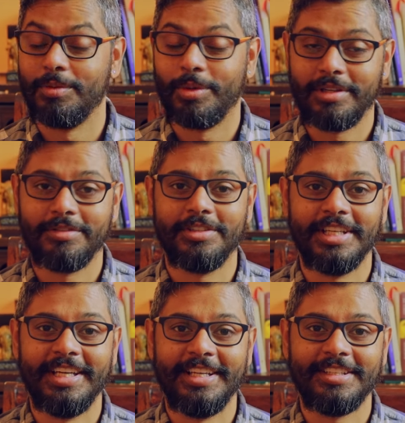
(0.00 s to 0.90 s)
have a wonderful
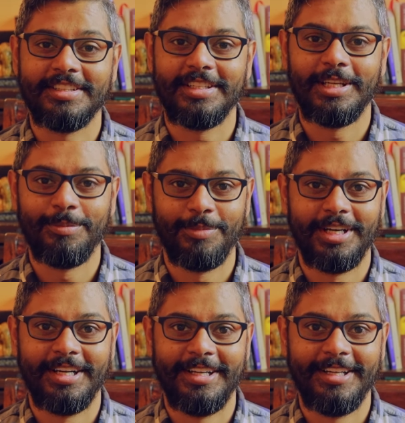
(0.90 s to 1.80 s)
day, and
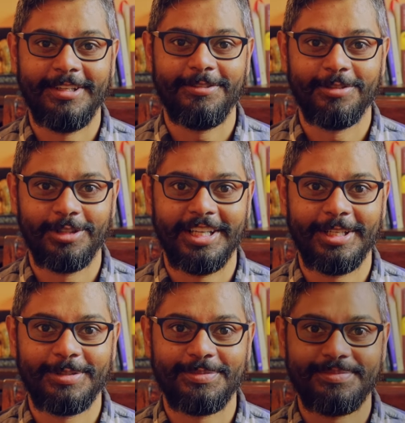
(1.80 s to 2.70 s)
bye for
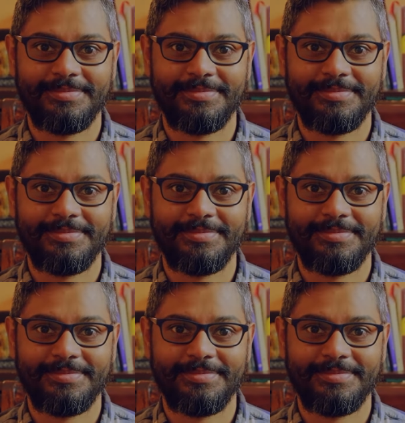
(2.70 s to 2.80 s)
now.